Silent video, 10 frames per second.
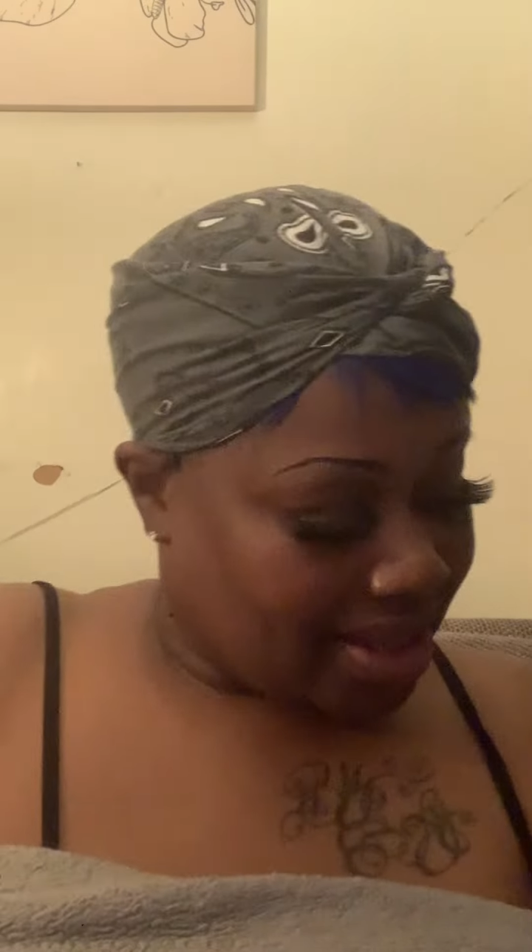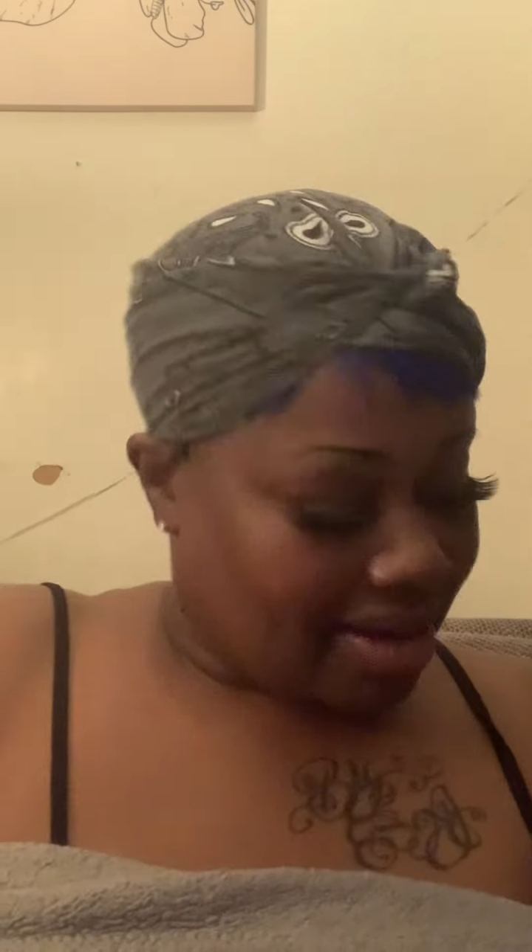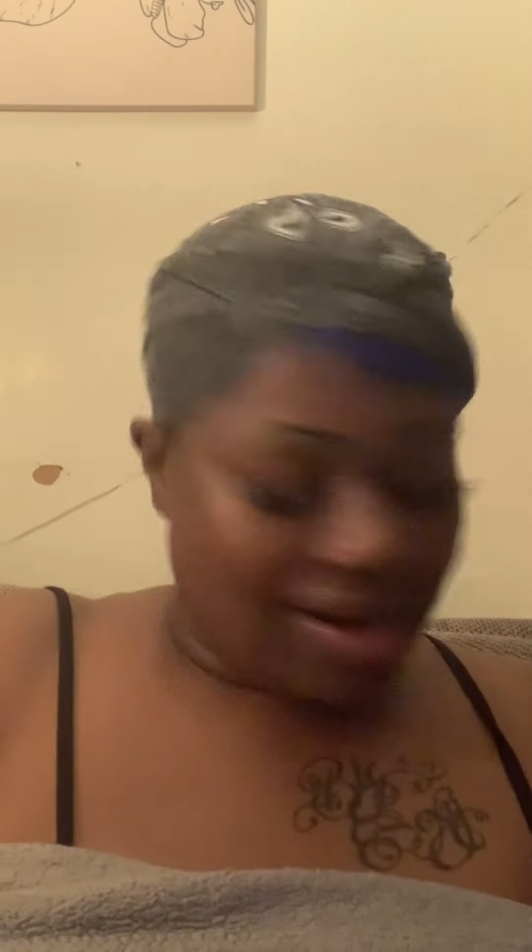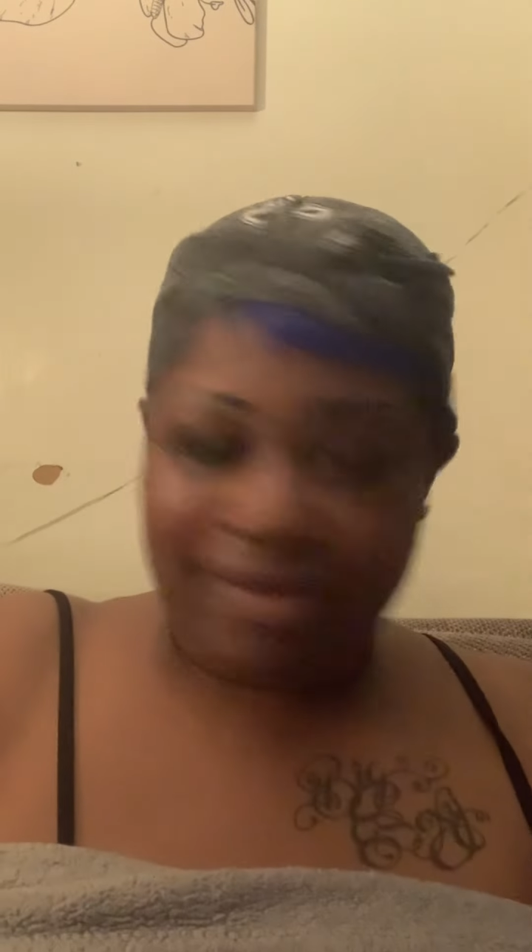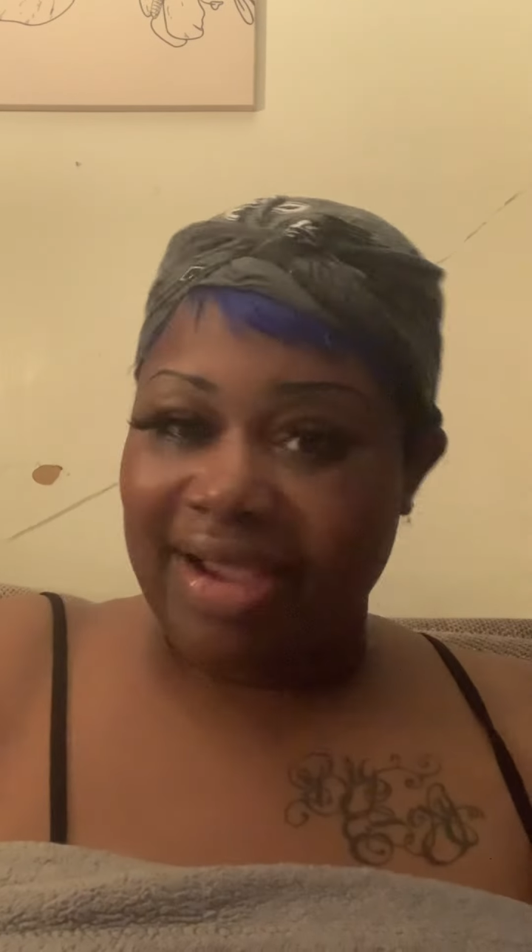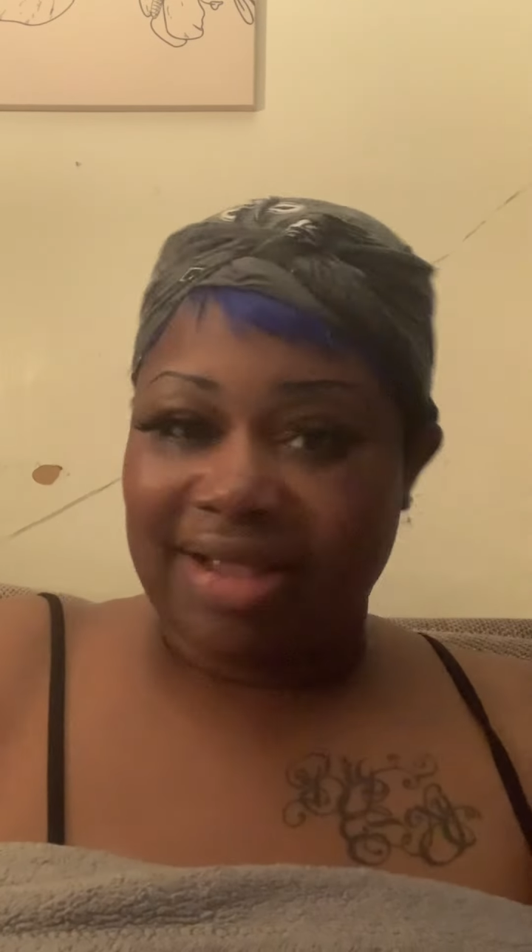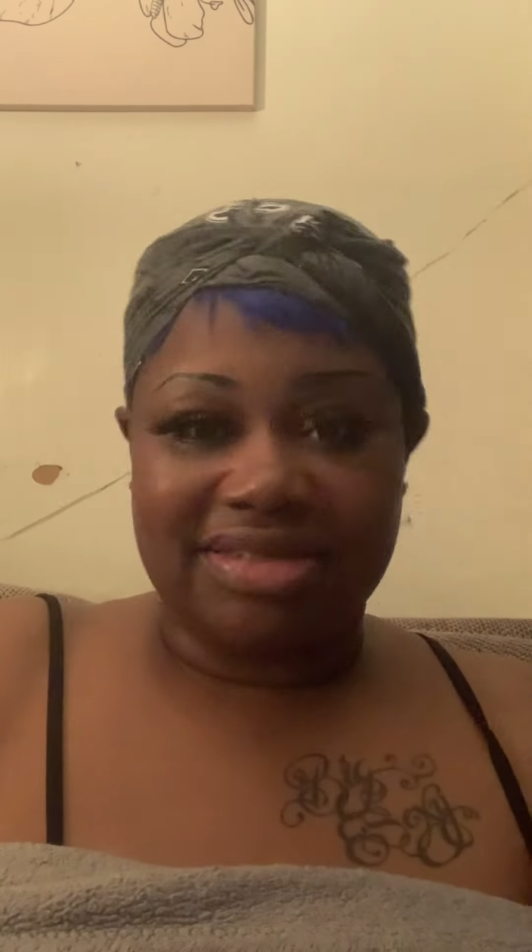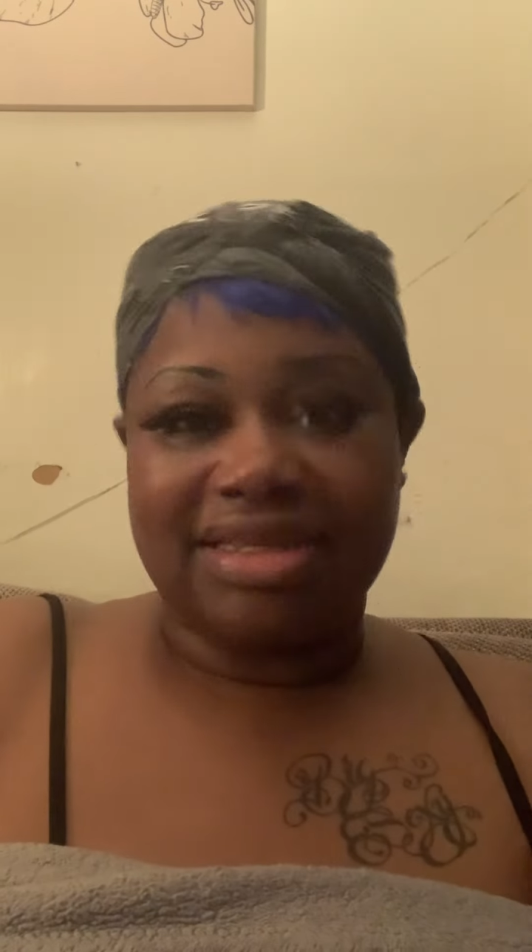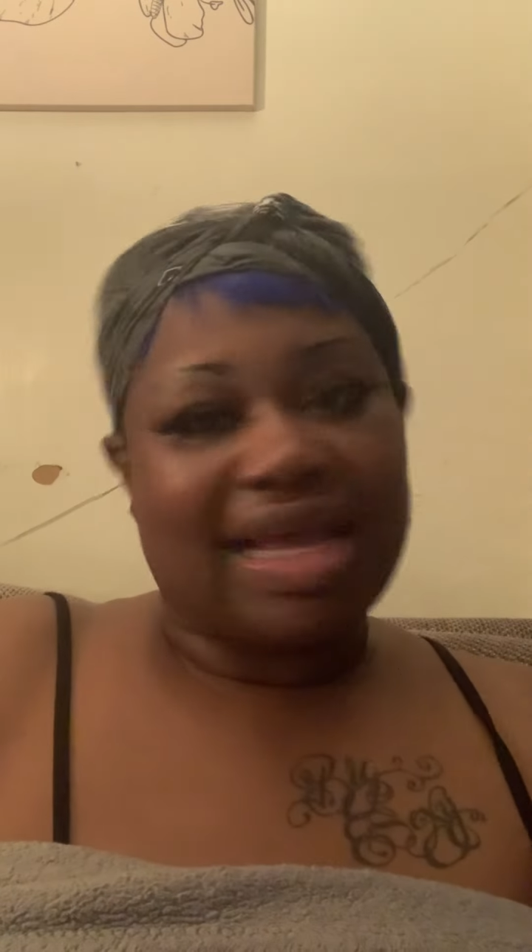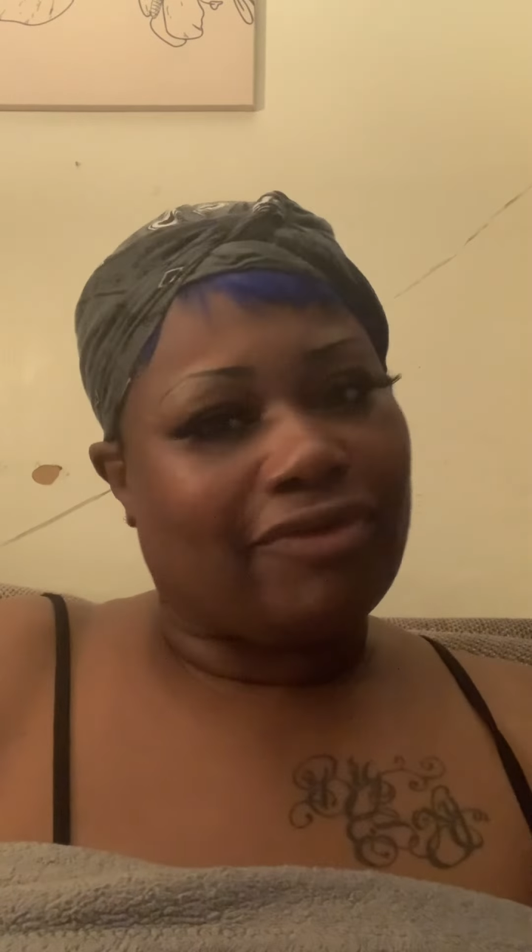All right, because
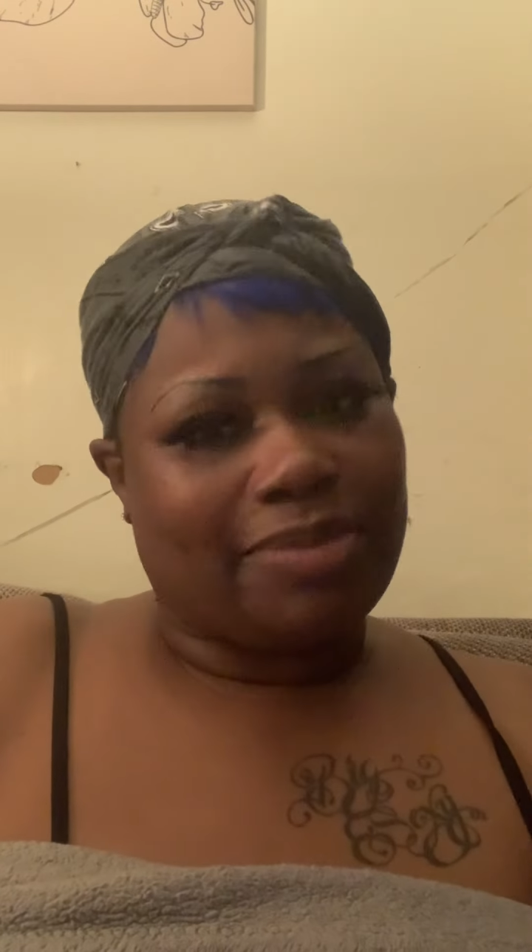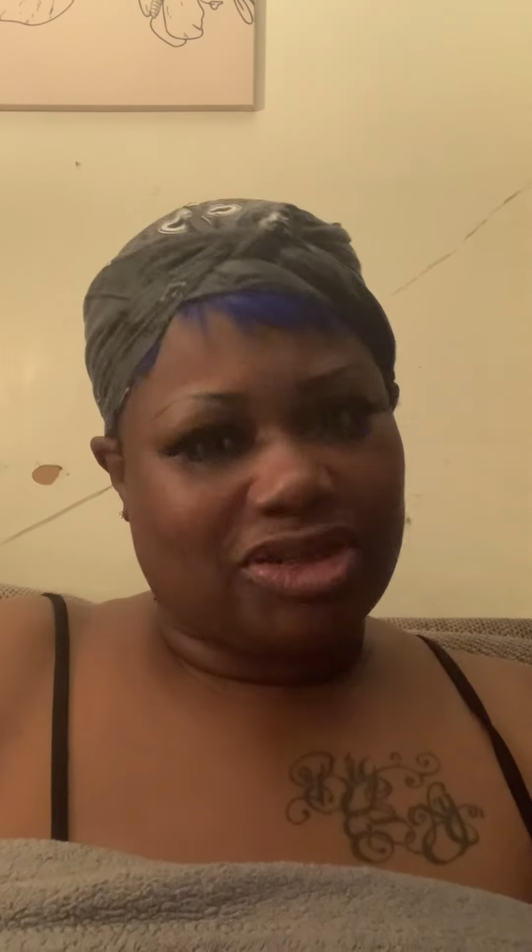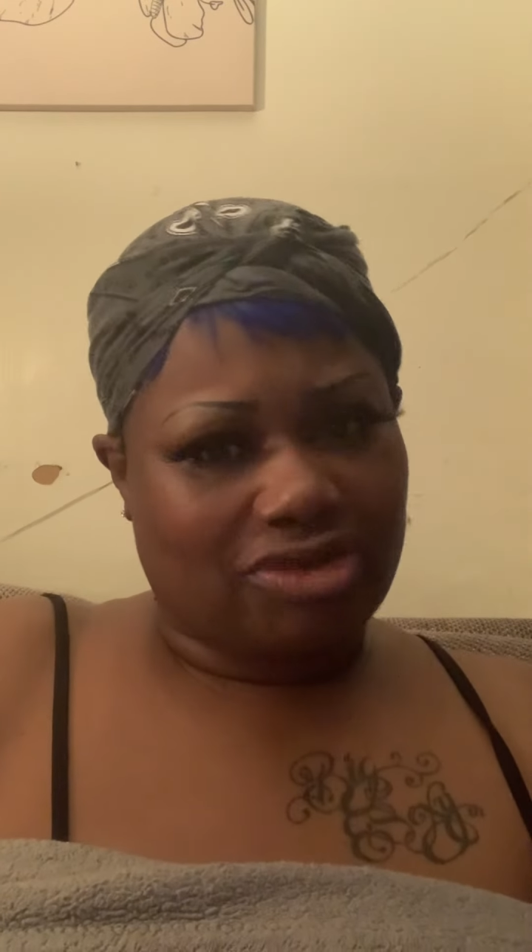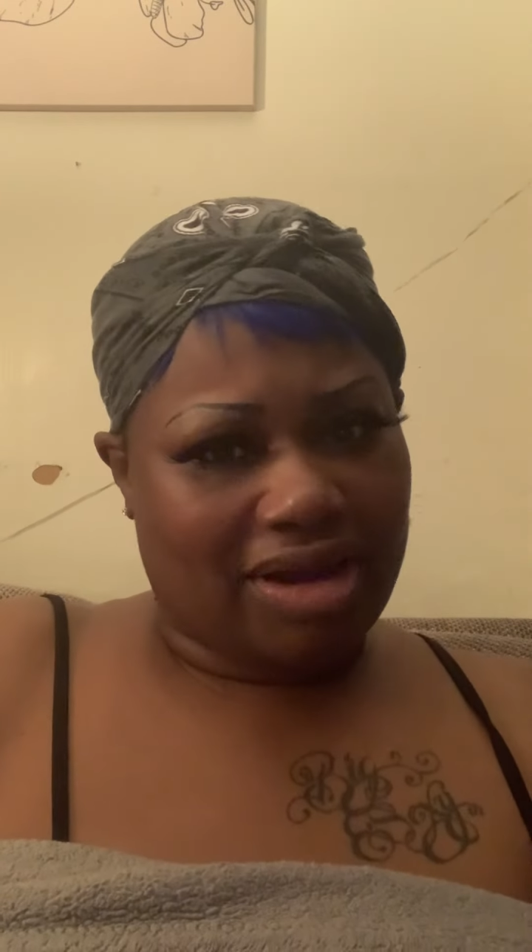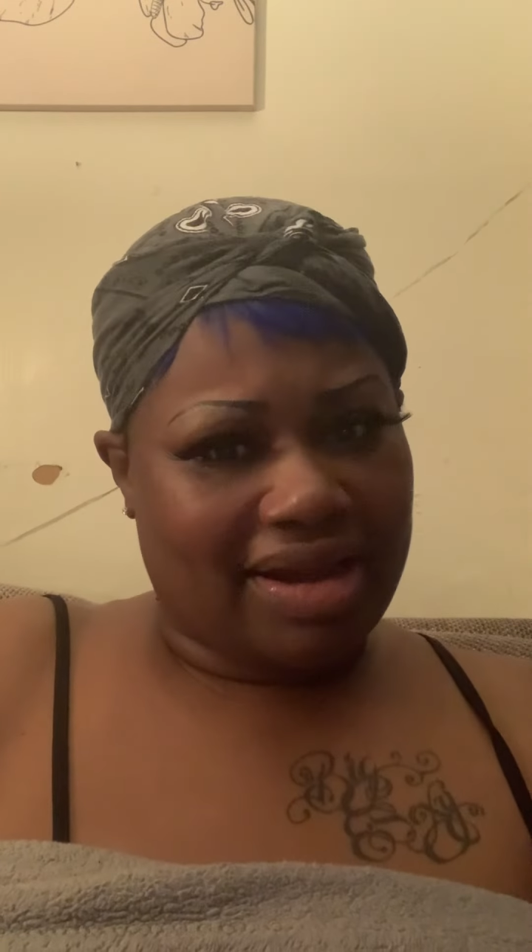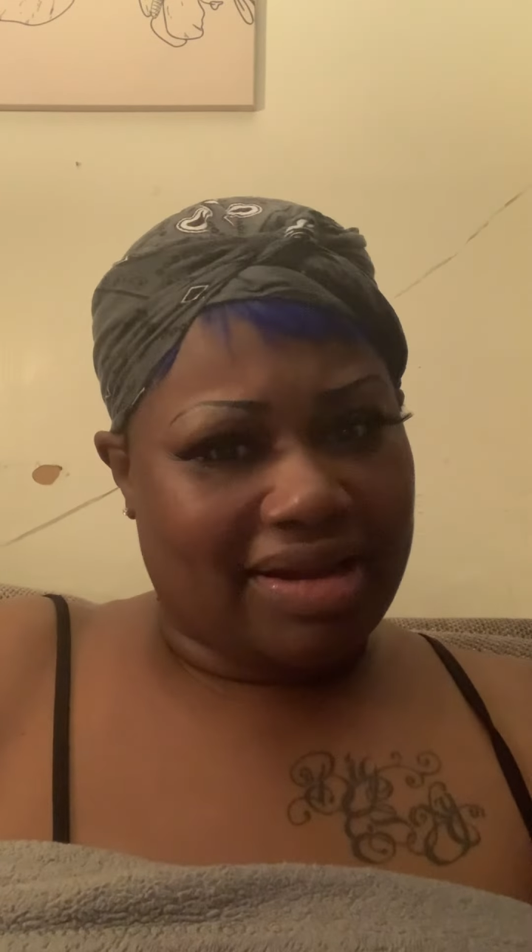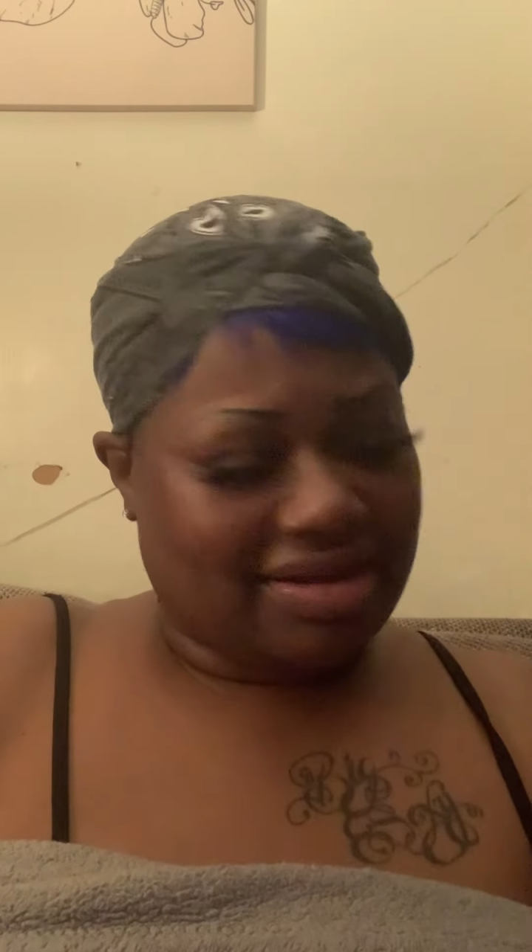the devil be trying